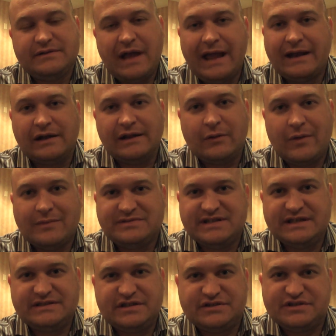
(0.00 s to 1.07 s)
handling
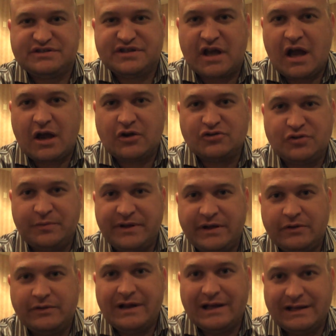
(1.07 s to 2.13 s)
websites such as Chicago
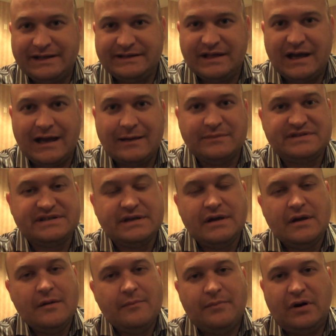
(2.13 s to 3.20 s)
Tribune, LA Times,
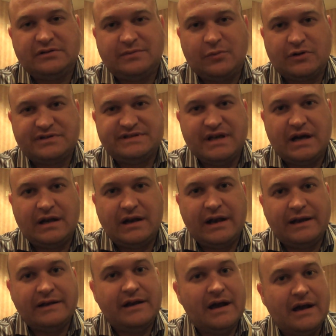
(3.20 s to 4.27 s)
Baltimore Sun,
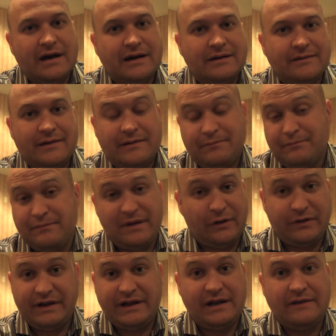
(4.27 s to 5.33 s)
and a
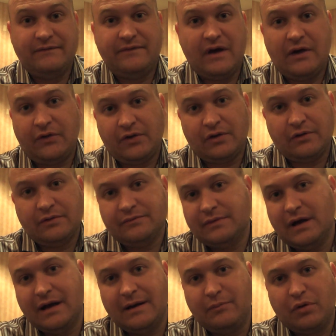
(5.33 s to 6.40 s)
myriad of other
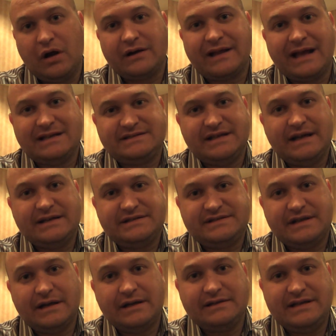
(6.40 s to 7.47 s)
broadcast
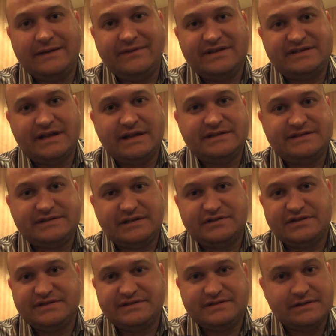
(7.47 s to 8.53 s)
sites, TV sites
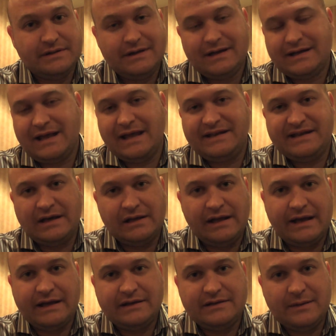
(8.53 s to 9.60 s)
such as
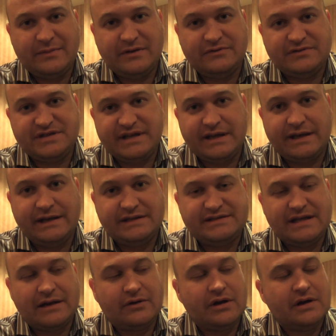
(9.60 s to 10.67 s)
KTLA, WGN, etc.